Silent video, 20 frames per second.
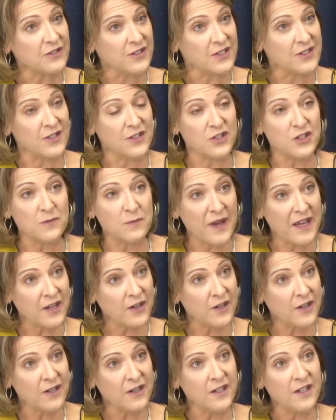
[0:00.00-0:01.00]
decision
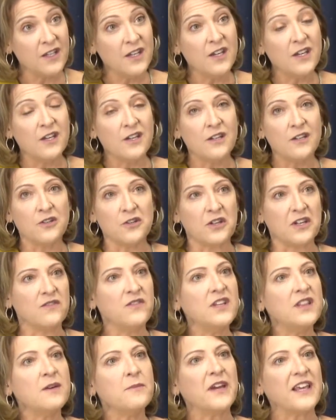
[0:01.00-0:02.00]
maker, you're
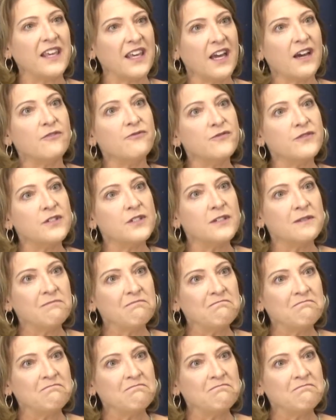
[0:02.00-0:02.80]
giving them a gift.